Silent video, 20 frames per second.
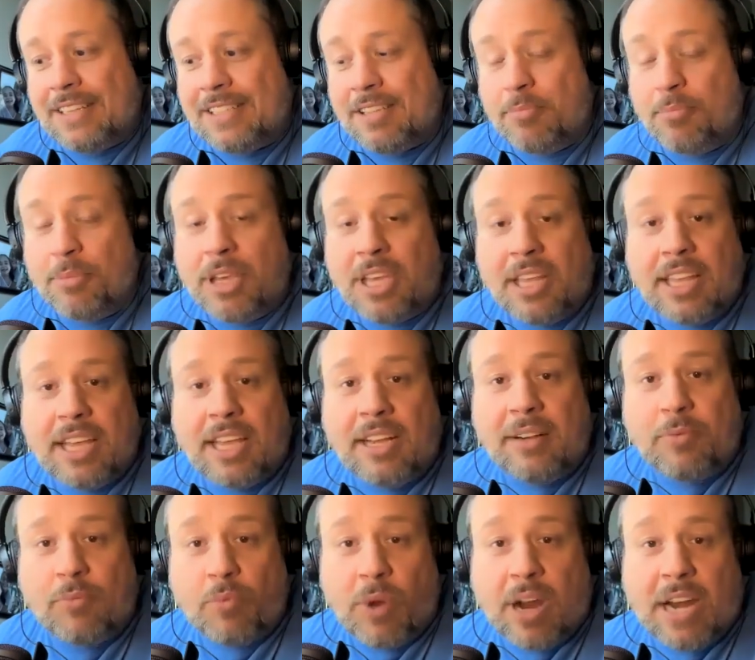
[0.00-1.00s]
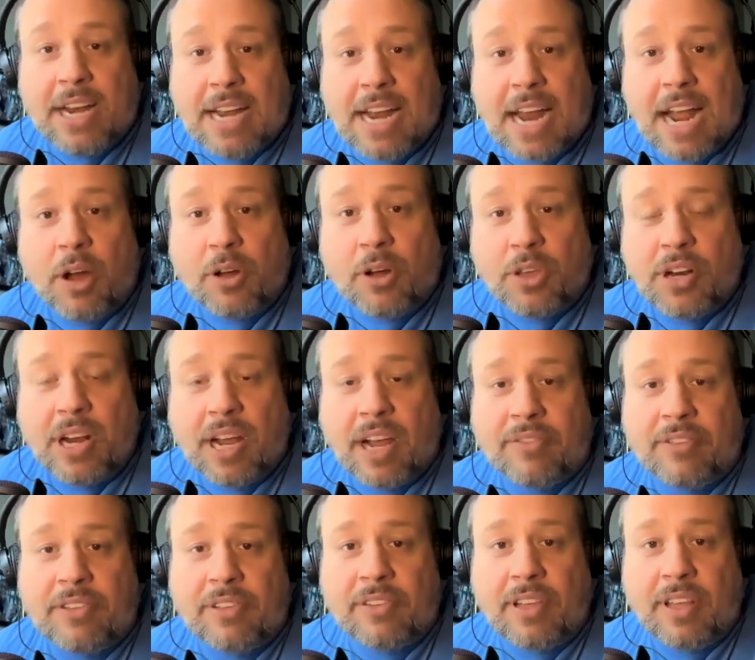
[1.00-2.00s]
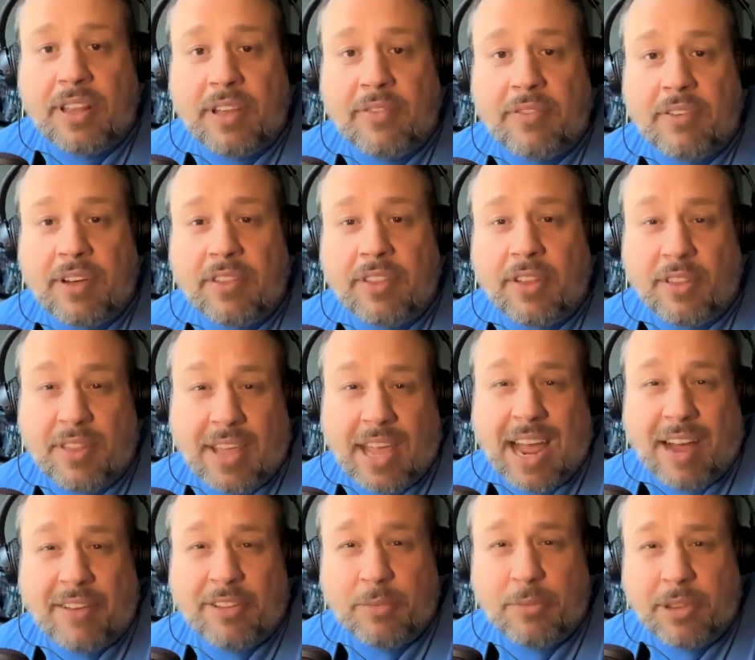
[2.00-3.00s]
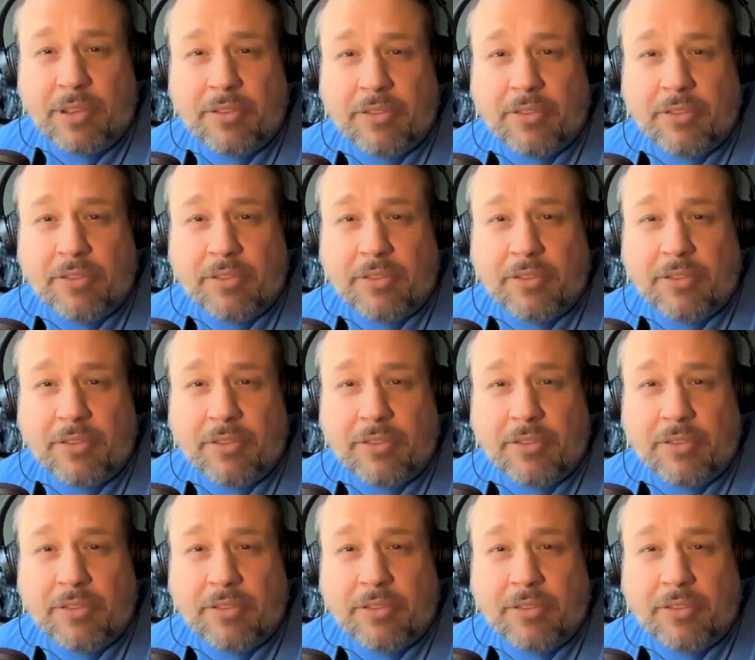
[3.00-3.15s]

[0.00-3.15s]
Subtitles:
me, right now you'd have to say they have to be the